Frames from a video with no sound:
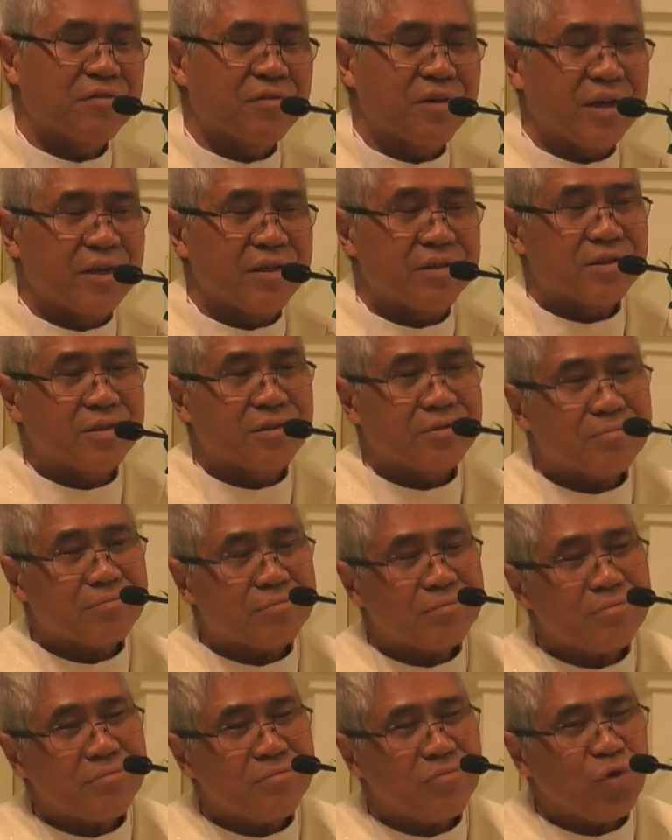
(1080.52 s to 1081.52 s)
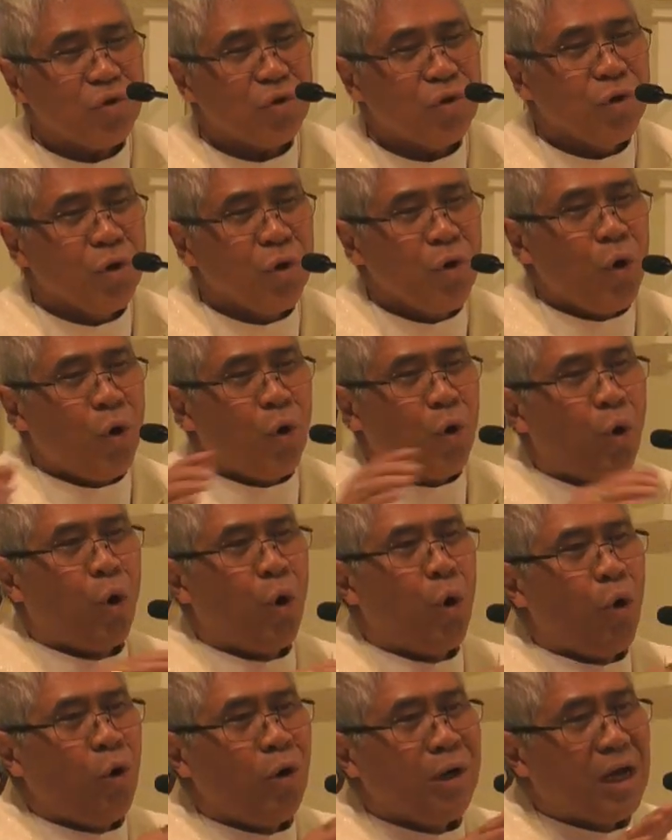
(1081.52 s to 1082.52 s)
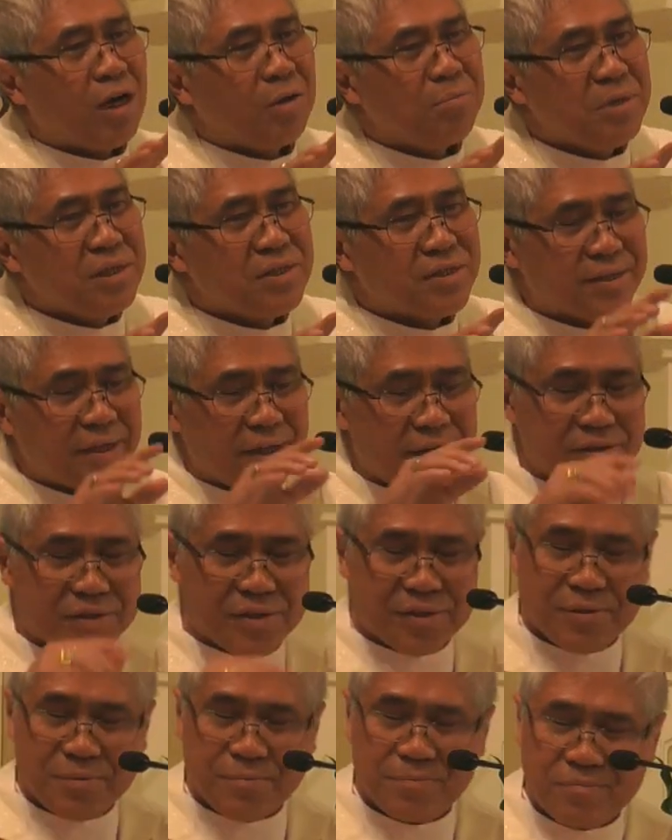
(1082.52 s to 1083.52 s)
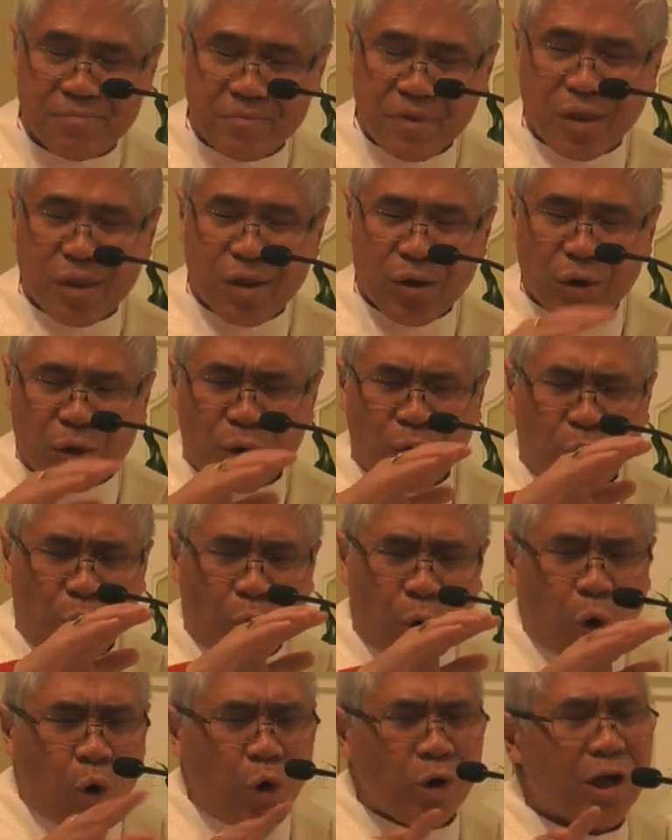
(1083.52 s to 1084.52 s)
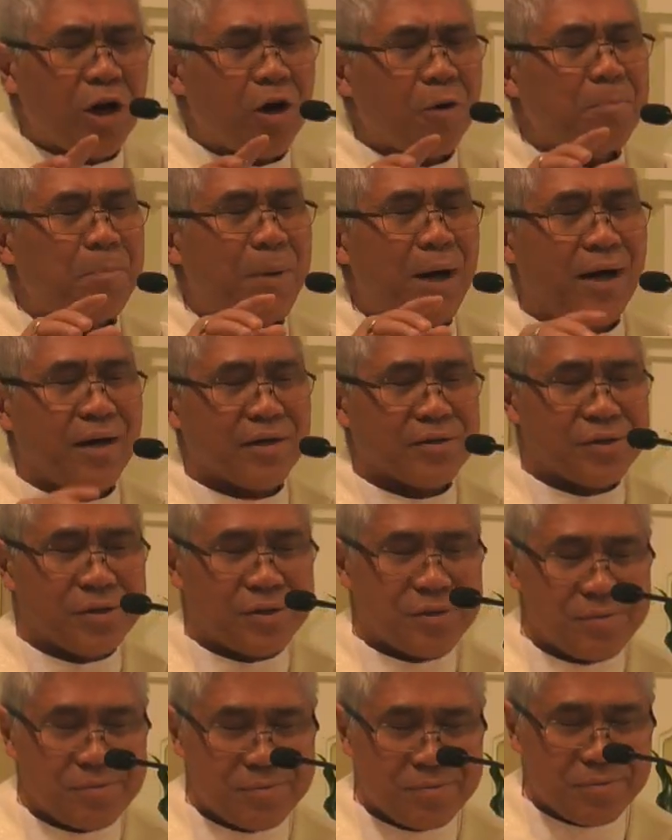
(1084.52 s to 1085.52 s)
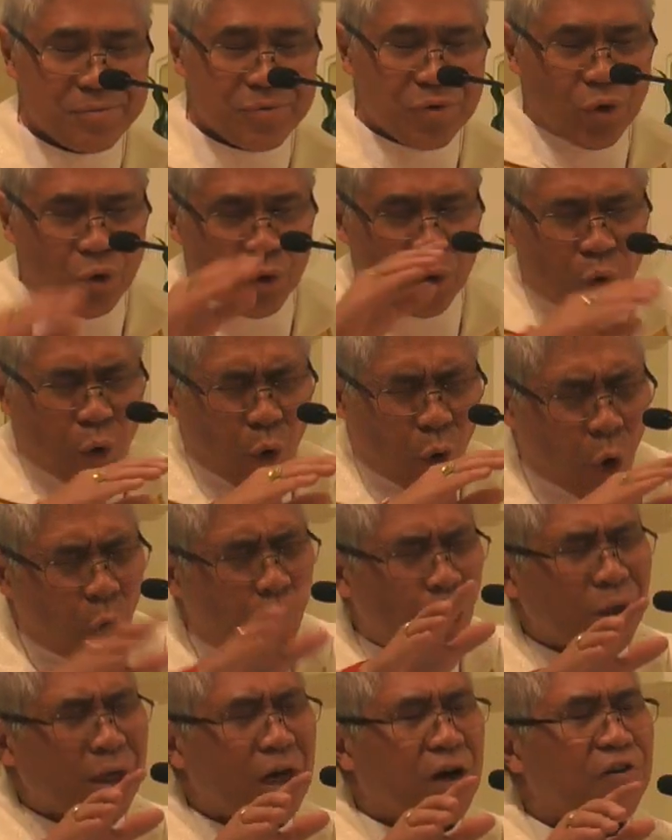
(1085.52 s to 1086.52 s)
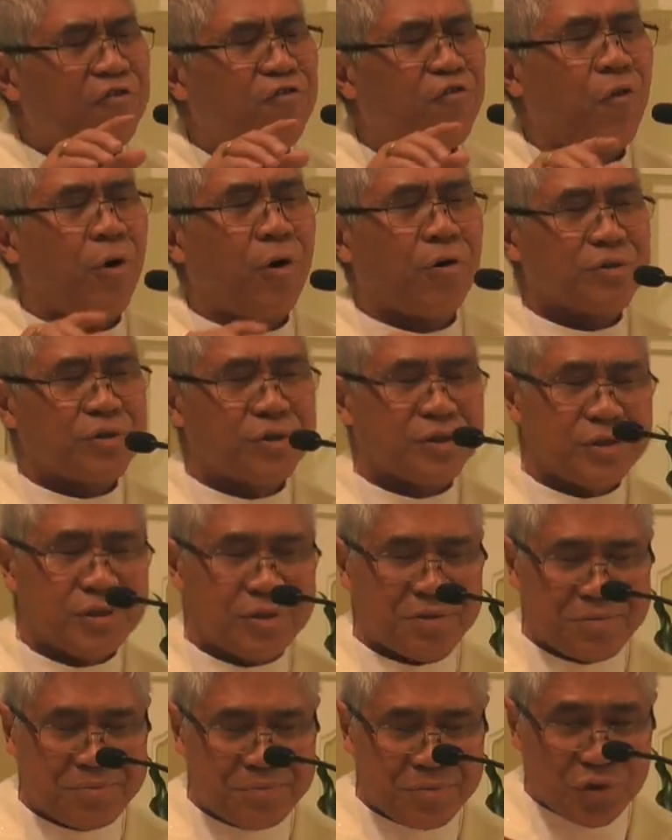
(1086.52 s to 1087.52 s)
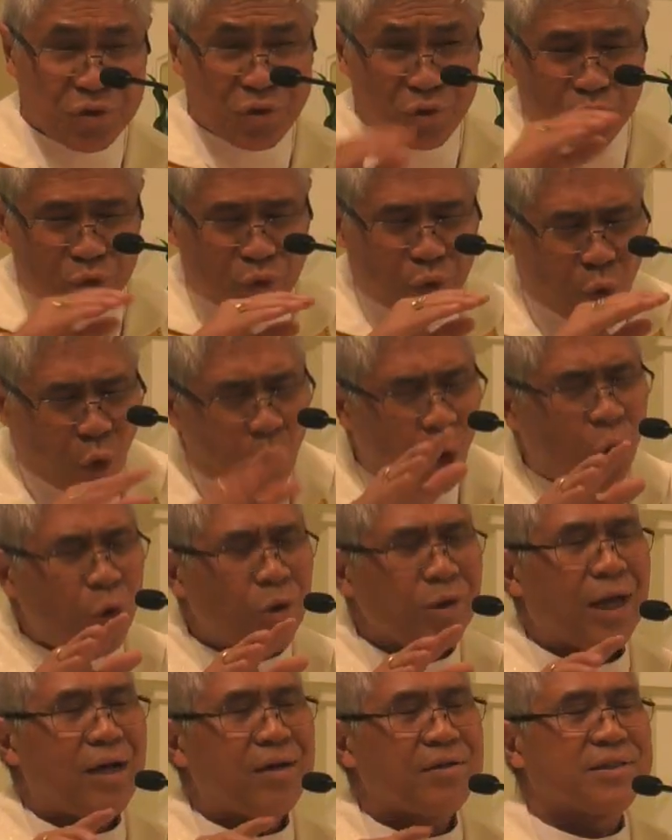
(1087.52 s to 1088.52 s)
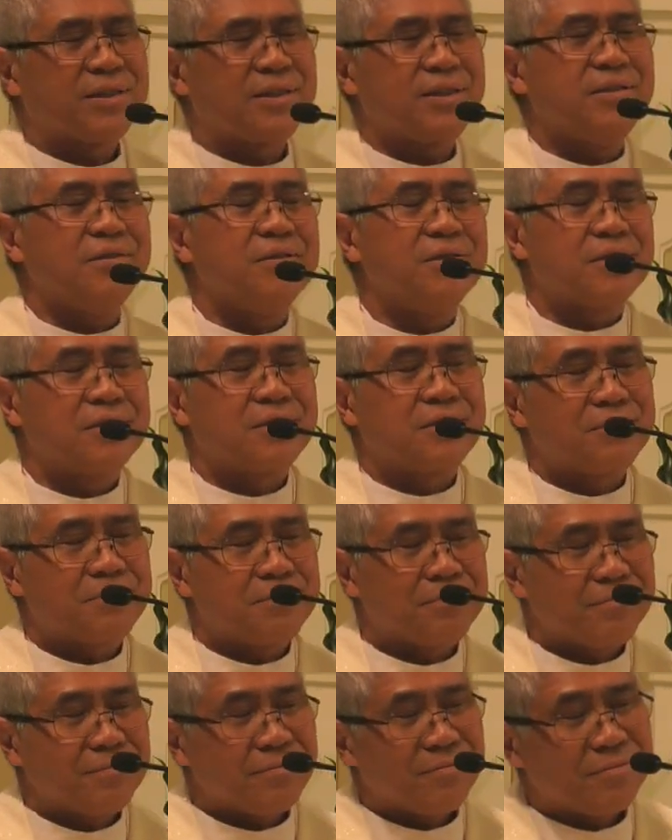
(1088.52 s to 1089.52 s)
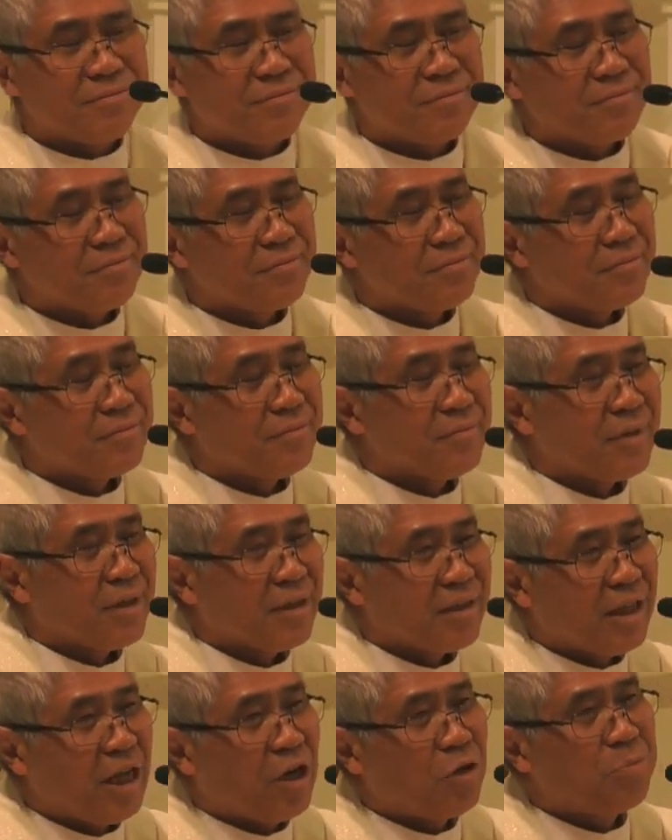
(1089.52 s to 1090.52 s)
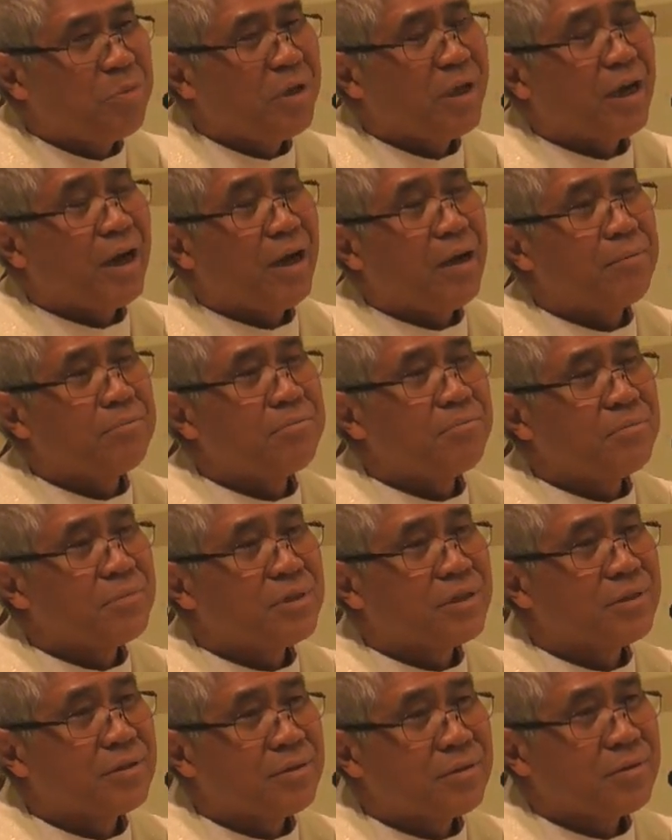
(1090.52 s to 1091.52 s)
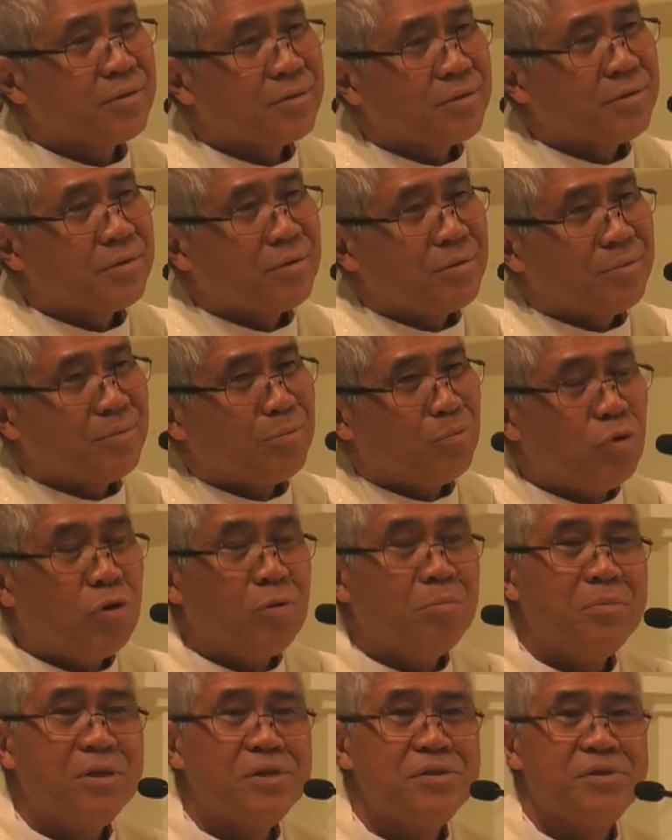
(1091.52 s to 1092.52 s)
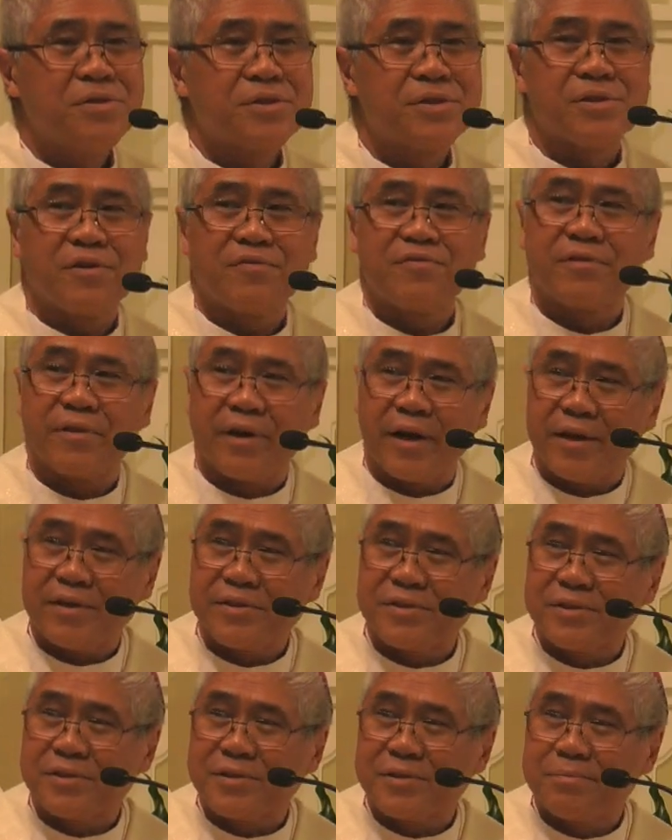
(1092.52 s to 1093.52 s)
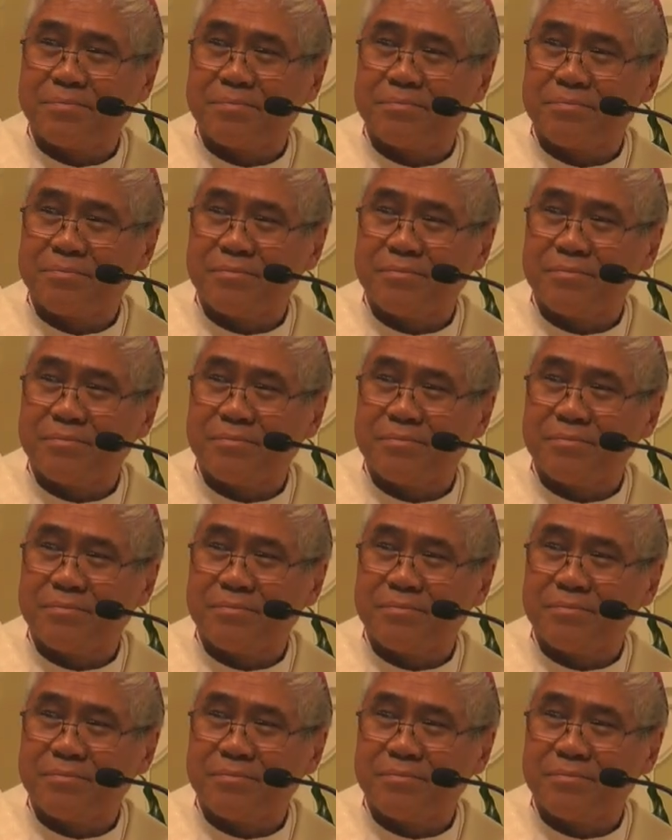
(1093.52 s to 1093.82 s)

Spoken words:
of Christ, all our mistakes, all our past, all our faults, all our sins now becomes moments of grace.